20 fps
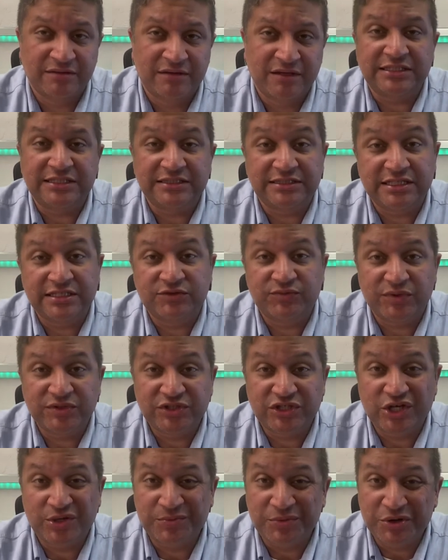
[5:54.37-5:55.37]
Since this
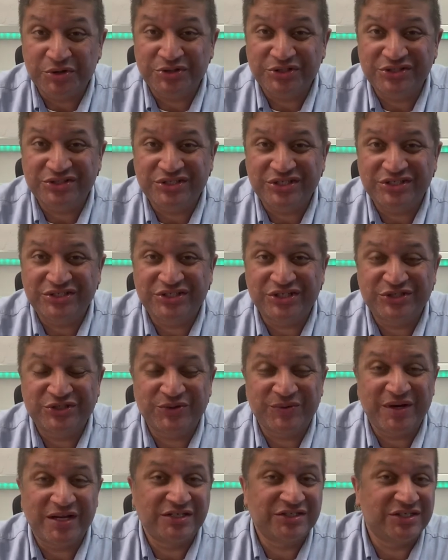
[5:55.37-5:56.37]
was an emergency
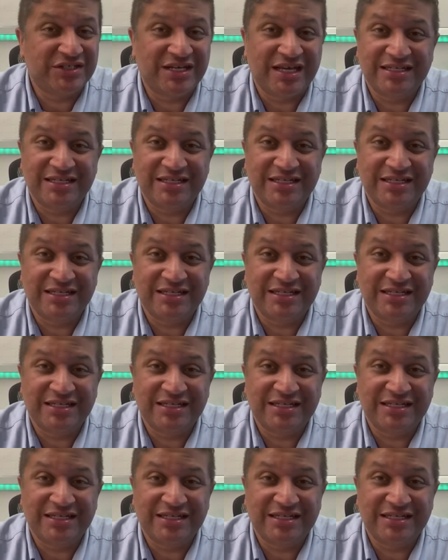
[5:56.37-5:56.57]
situation,